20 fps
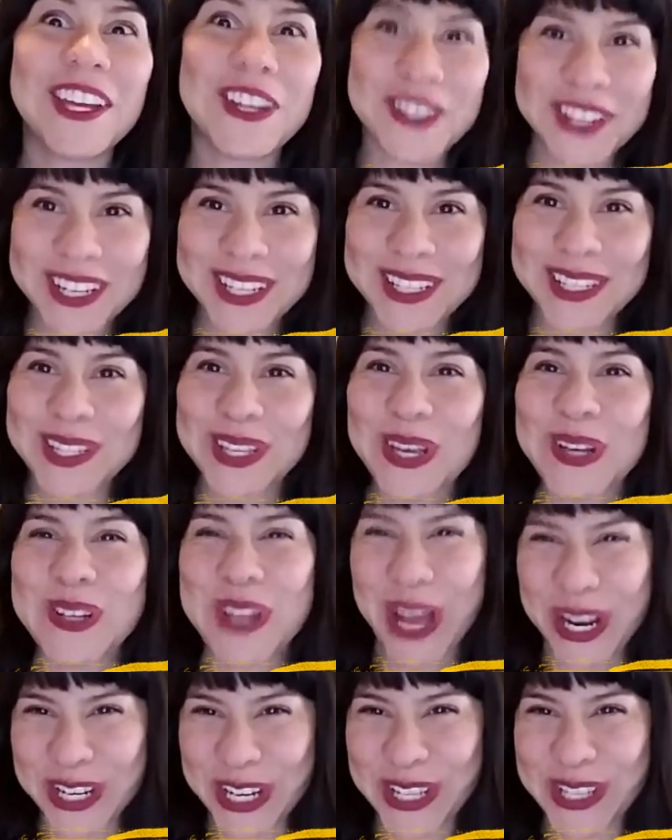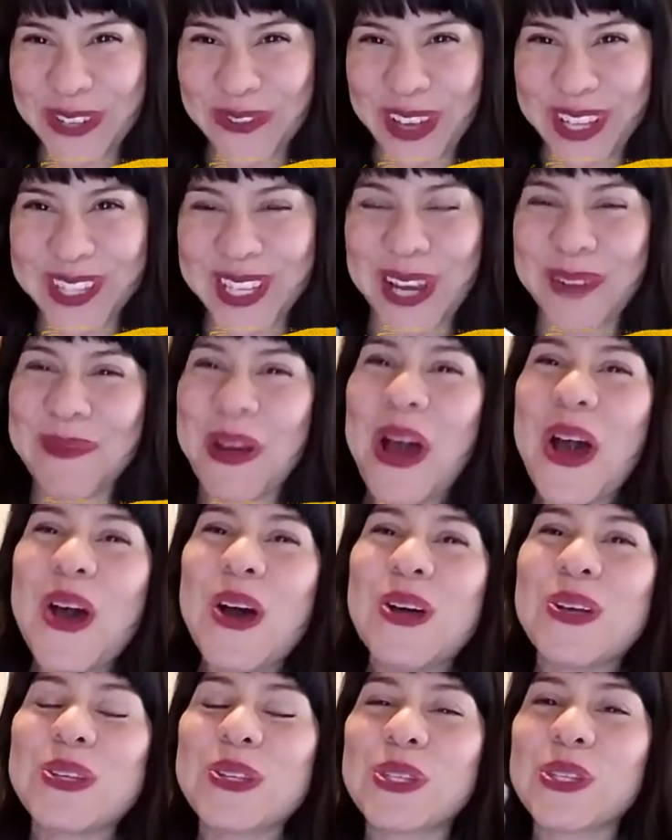here it is, digestive enzyme.
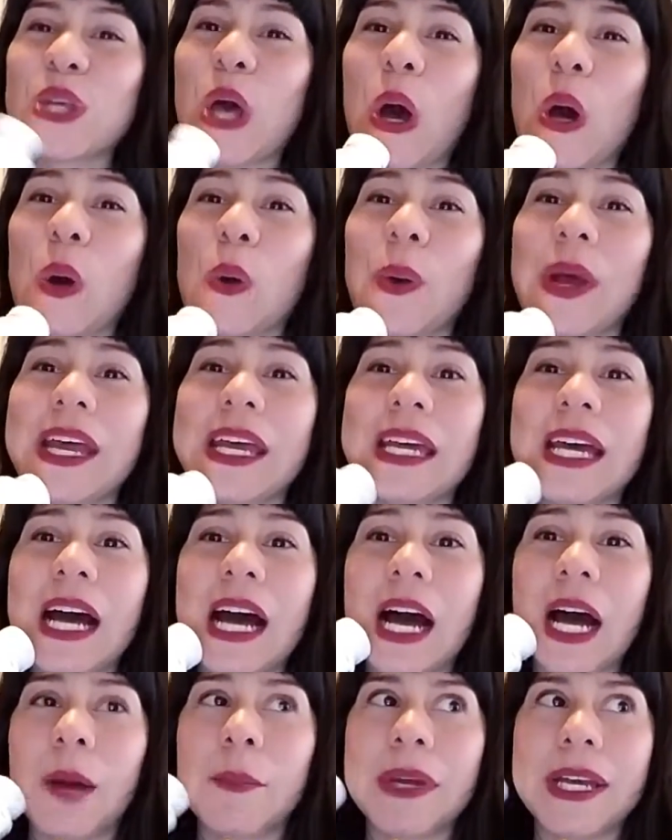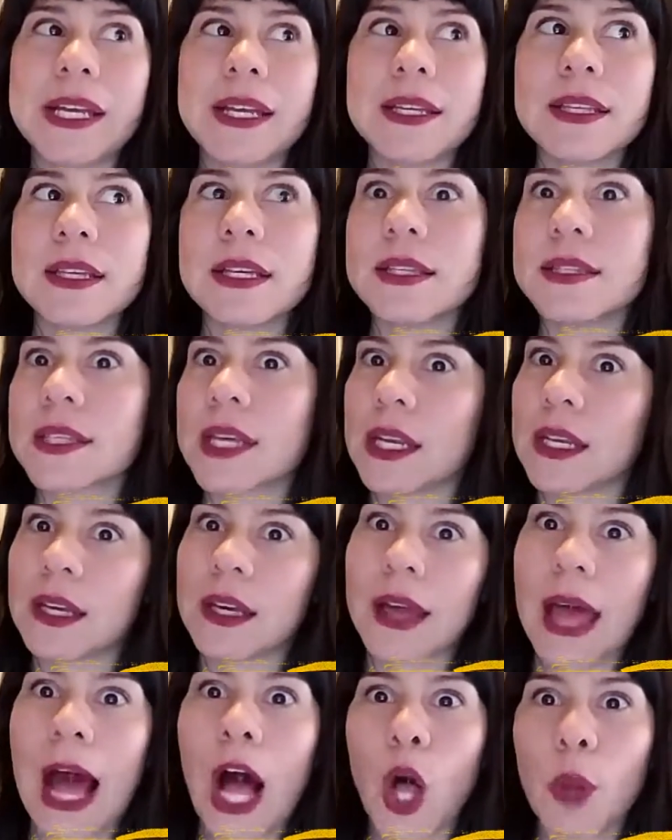So it's
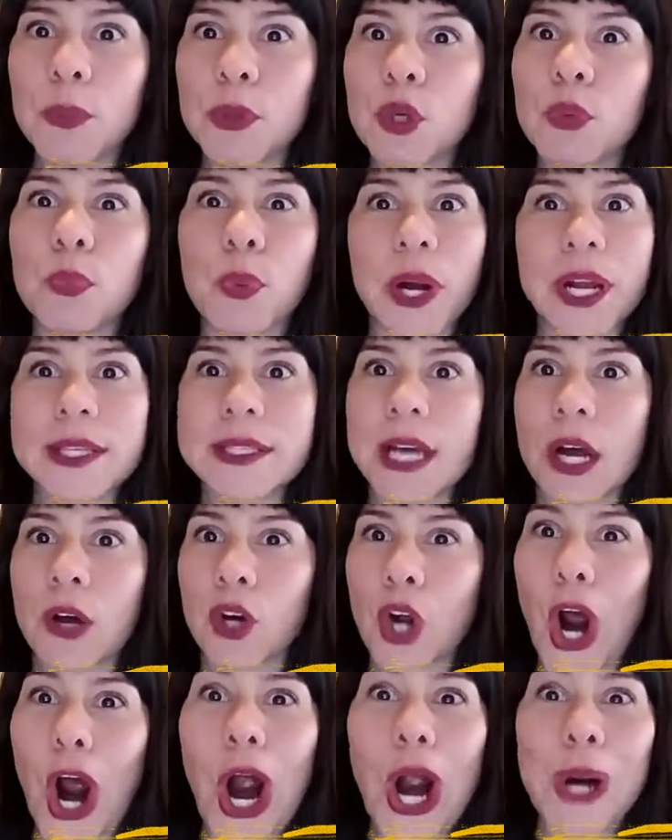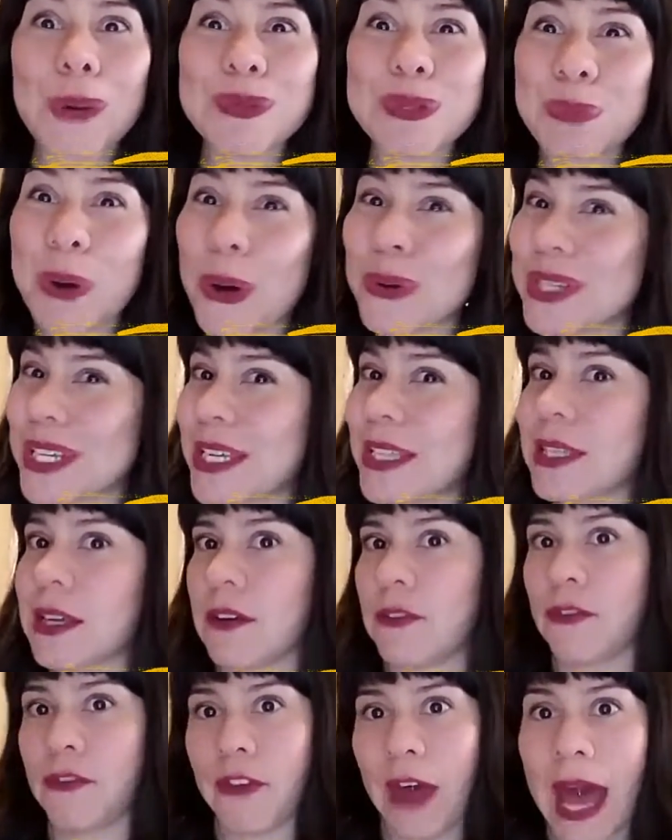gonna help you break down carbs, proteins,
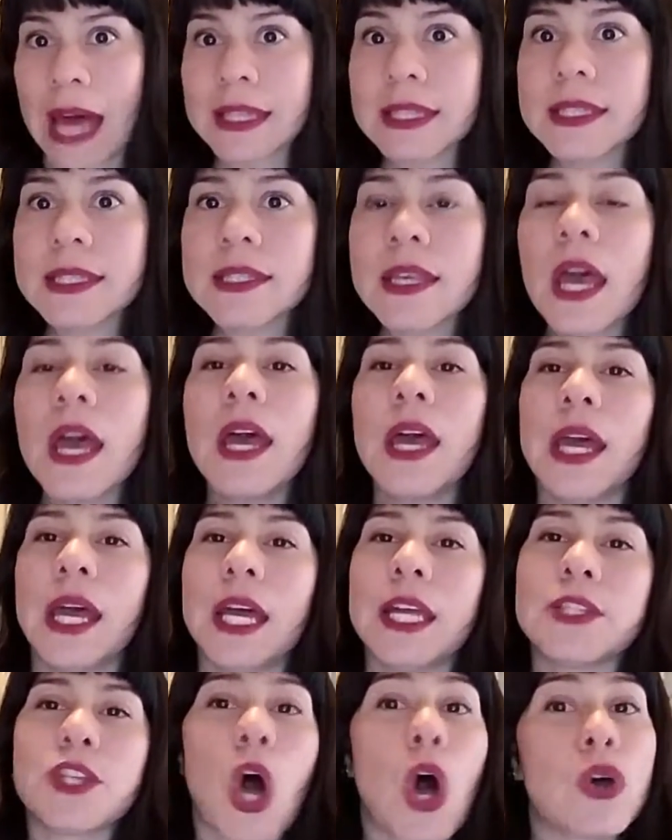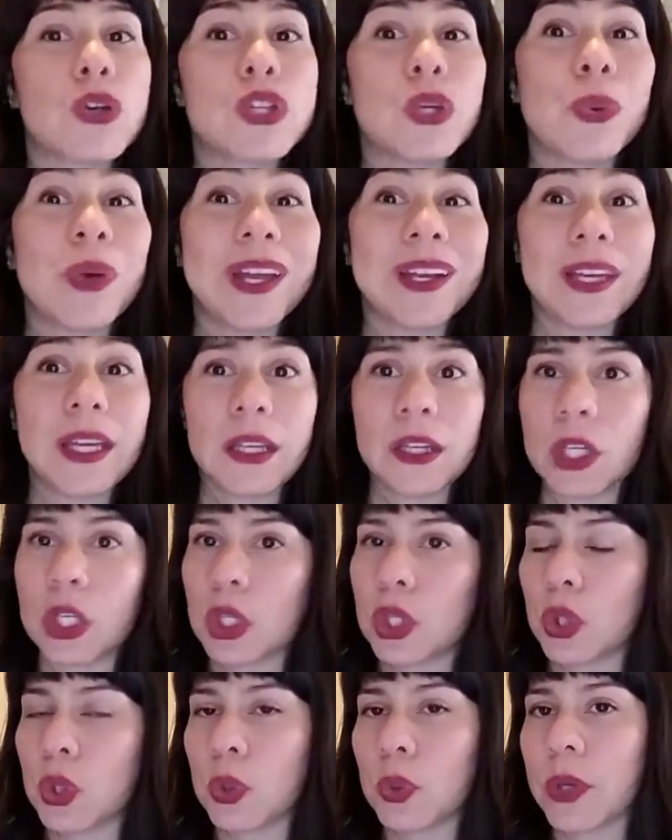and fats. It's also gonna
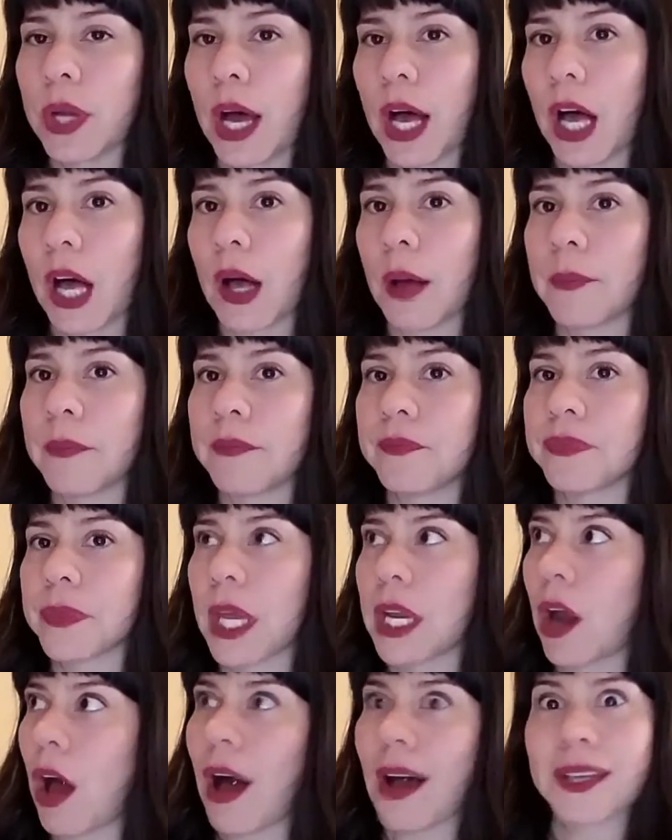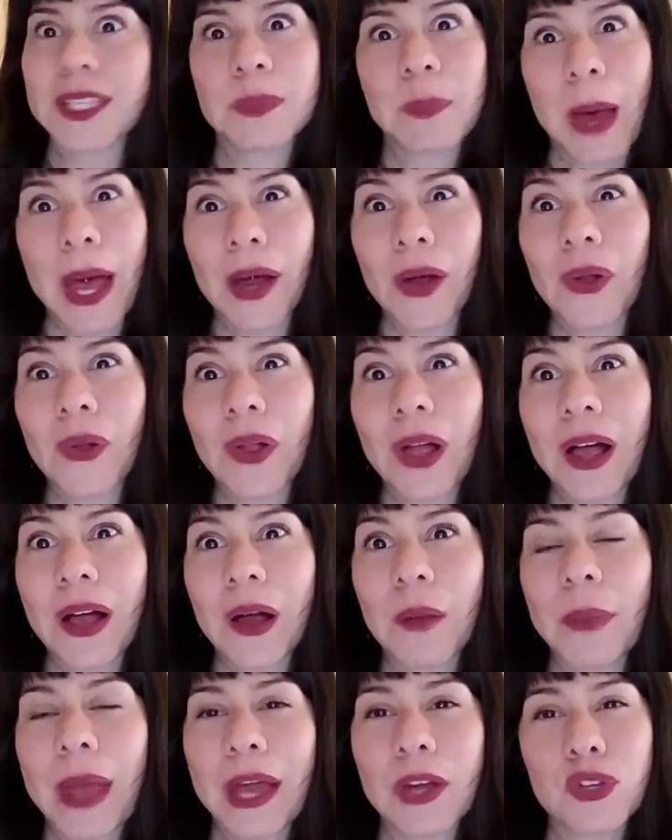include an ox bile
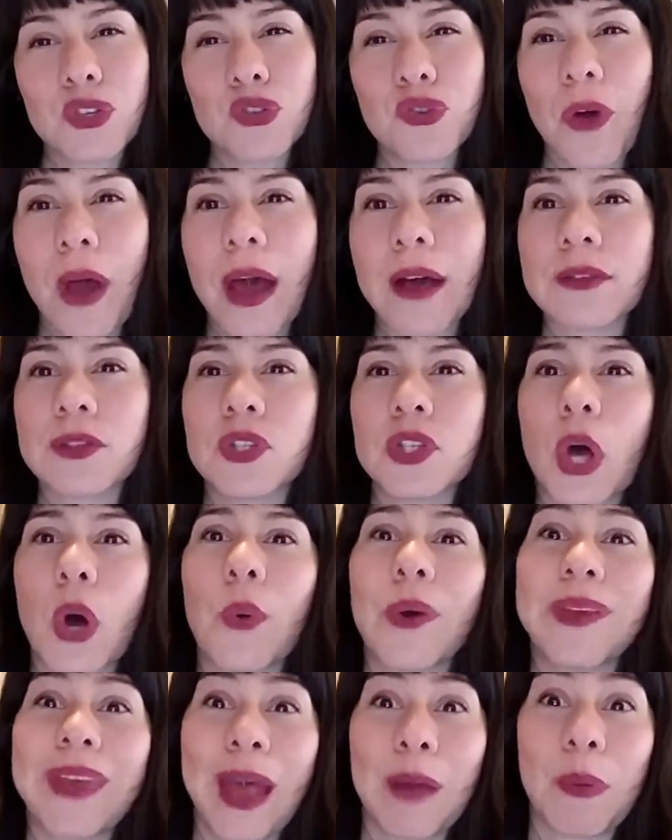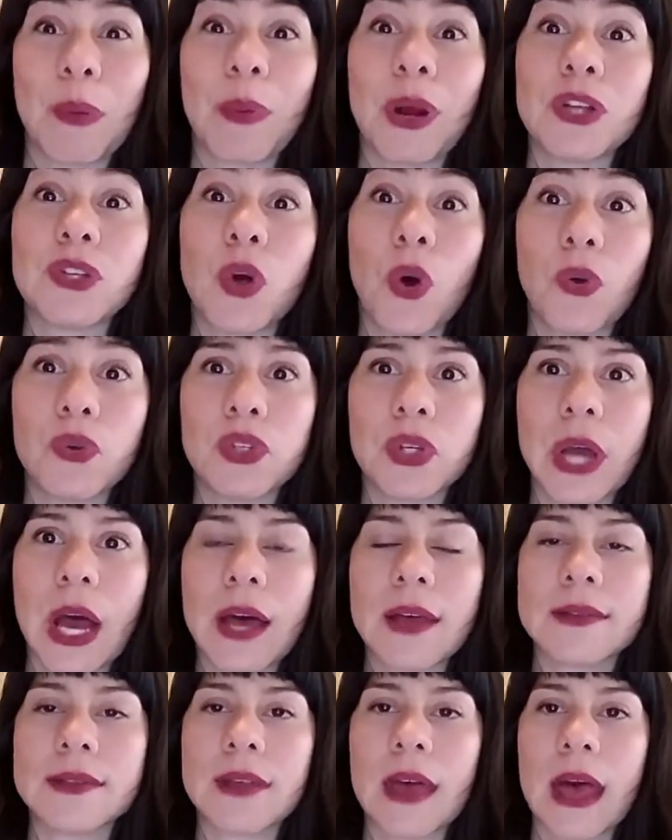extract. So again, remember I told you
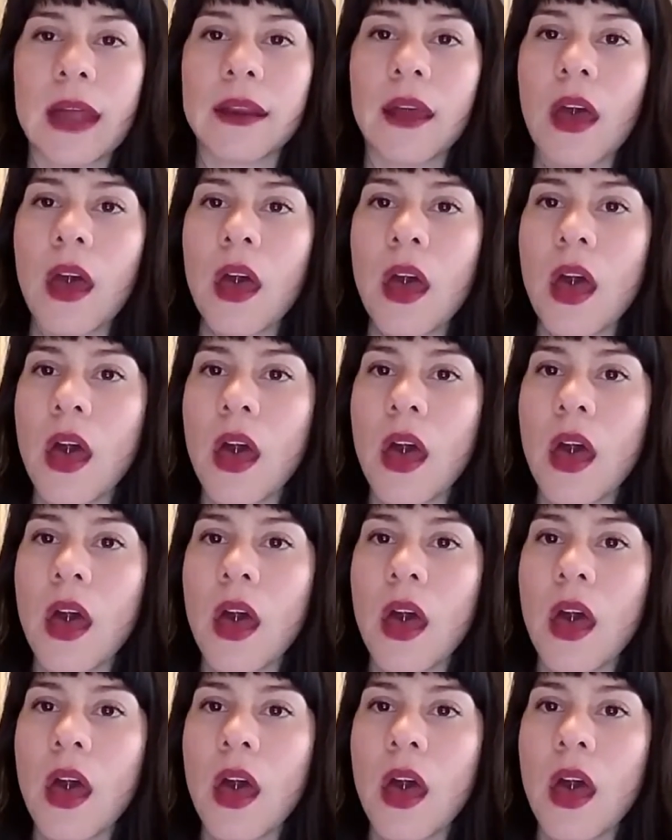guys that